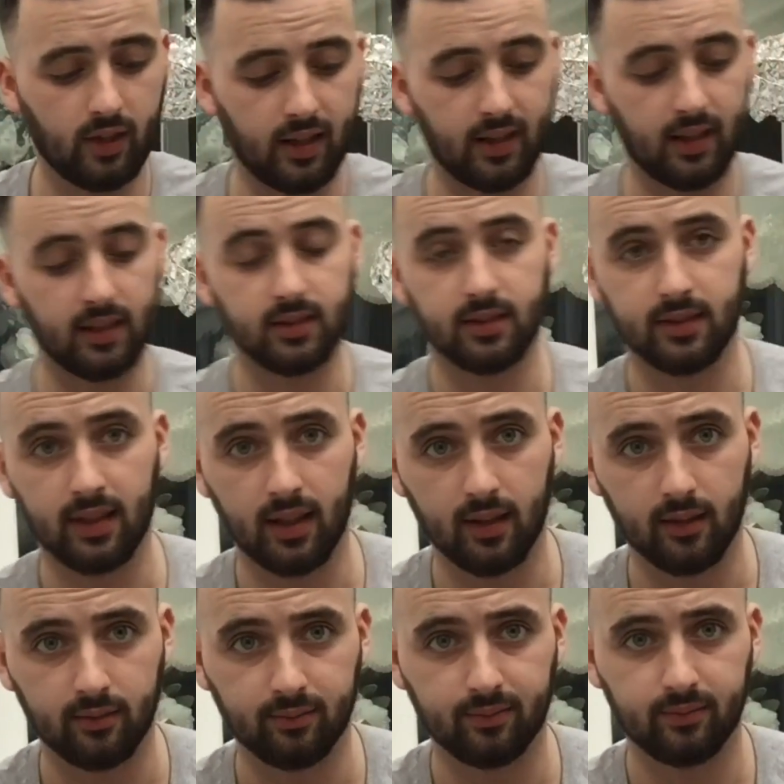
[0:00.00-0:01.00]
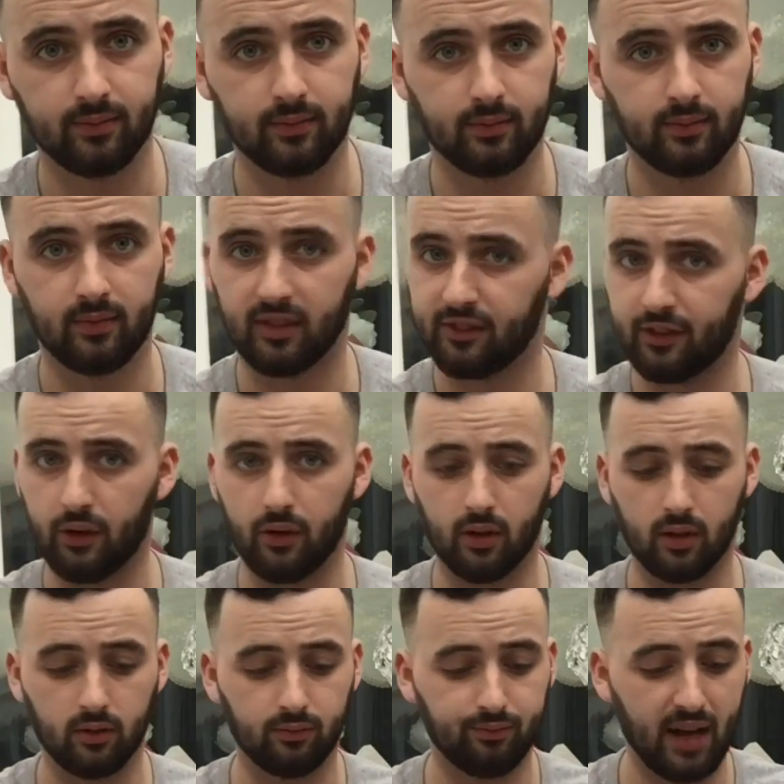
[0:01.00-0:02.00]
and that's that
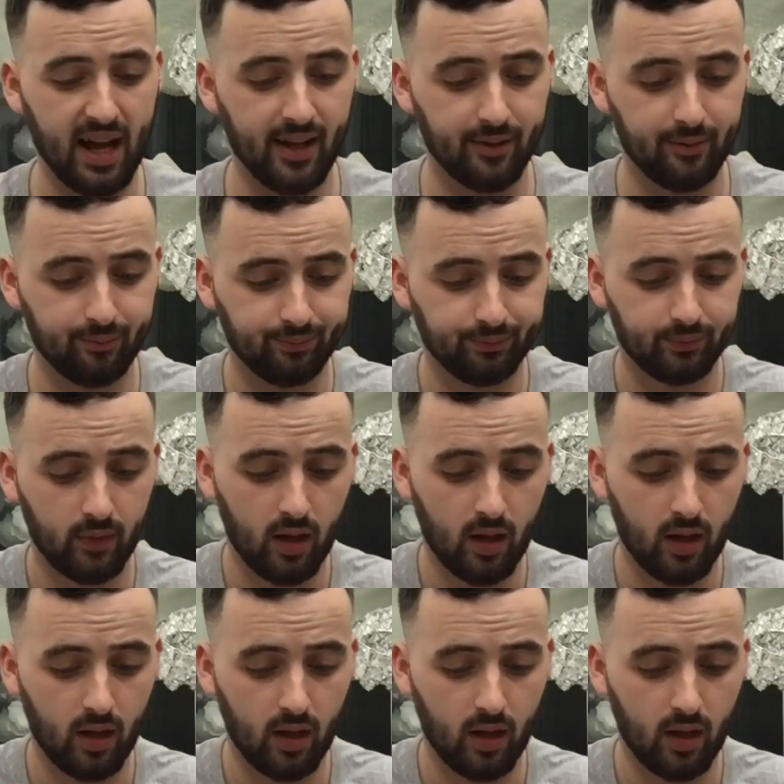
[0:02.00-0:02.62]
filter in.